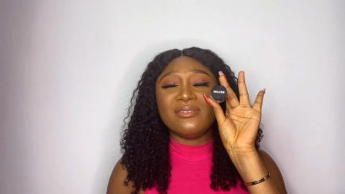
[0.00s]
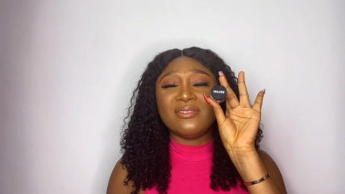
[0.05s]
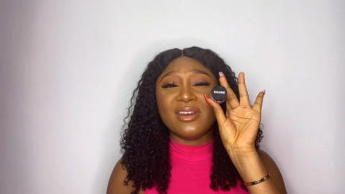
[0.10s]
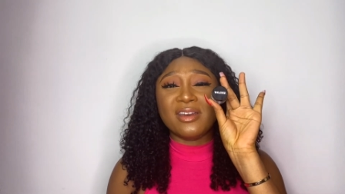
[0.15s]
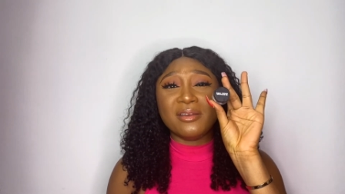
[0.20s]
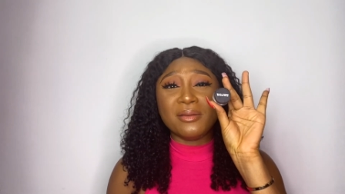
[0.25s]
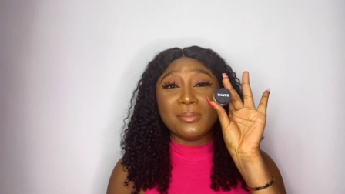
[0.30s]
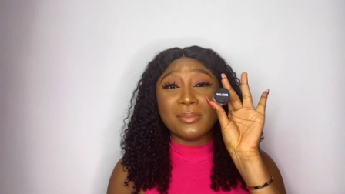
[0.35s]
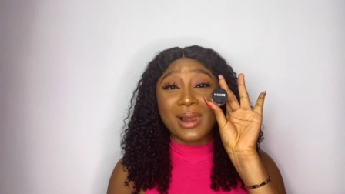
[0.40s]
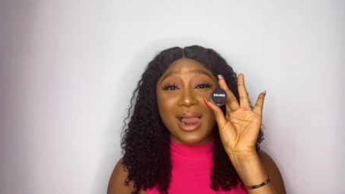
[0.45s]

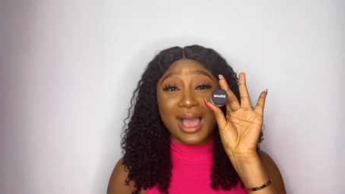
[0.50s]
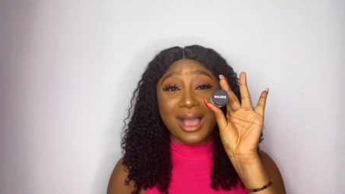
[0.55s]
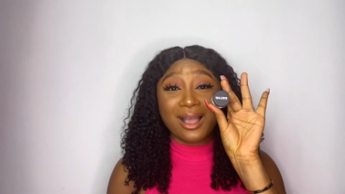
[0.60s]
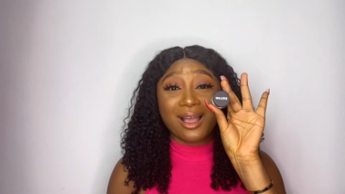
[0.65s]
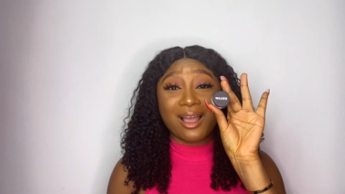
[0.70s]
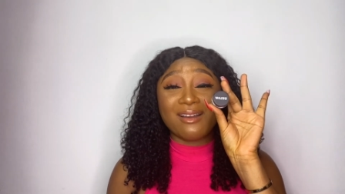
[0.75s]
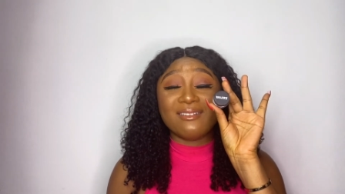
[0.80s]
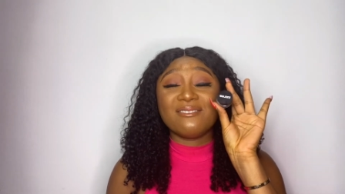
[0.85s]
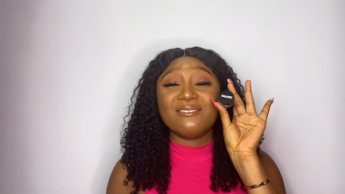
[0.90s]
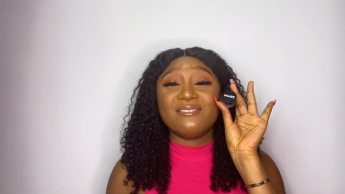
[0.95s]
very black,
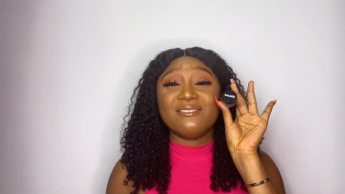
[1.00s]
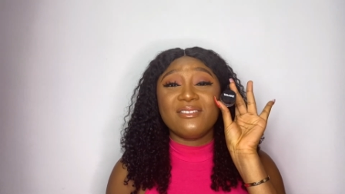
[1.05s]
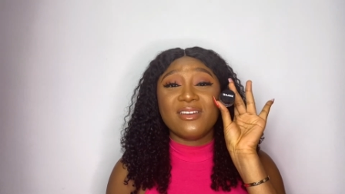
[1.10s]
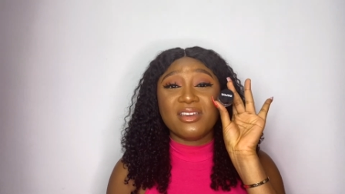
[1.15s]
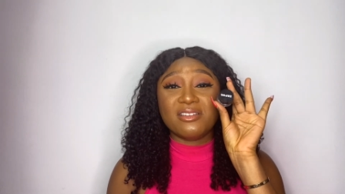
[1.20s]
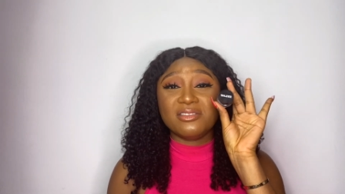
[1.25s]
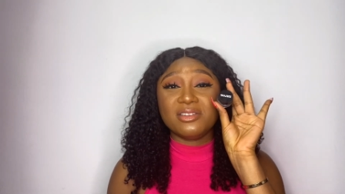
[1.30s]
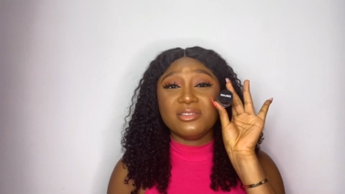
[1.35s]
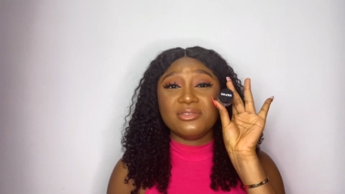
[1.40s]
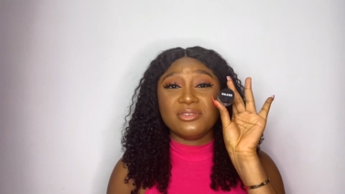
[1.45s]

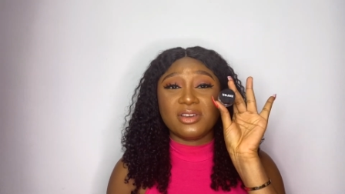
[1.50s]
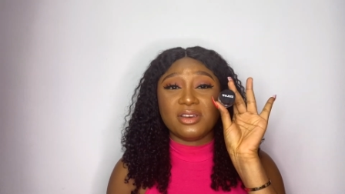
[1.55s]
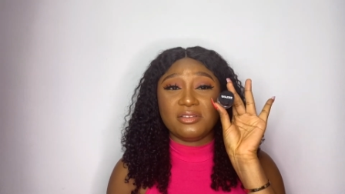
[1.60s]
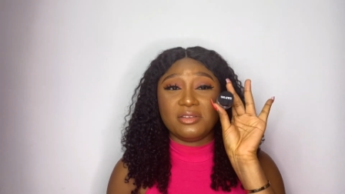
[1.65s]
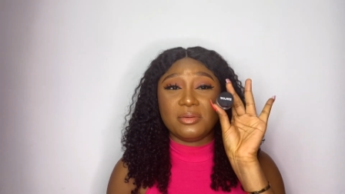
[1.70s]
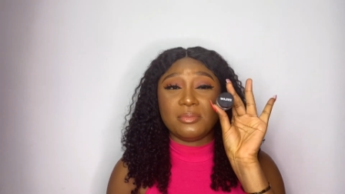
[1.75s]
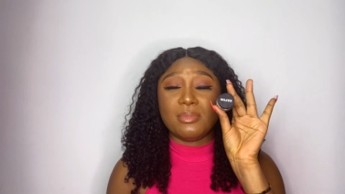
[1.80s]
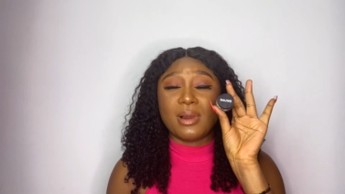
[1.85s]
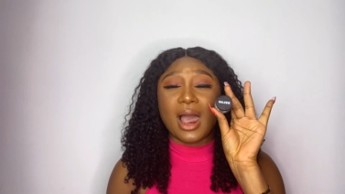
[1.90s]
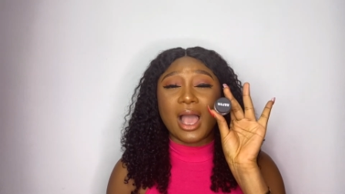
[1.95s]
very
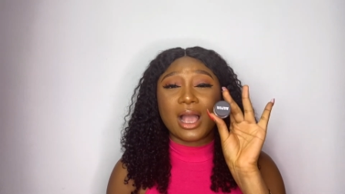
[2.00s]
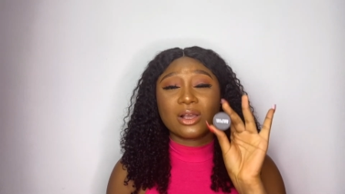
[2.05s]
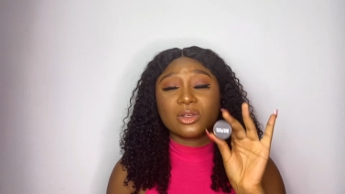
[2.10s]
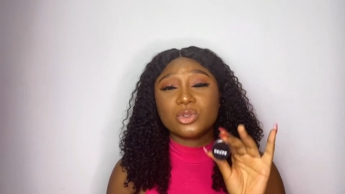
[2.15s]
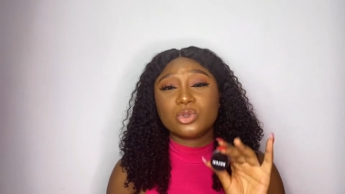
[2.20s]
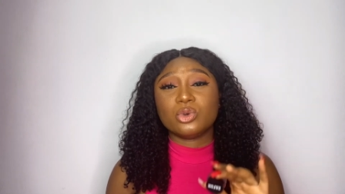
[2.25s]
very black.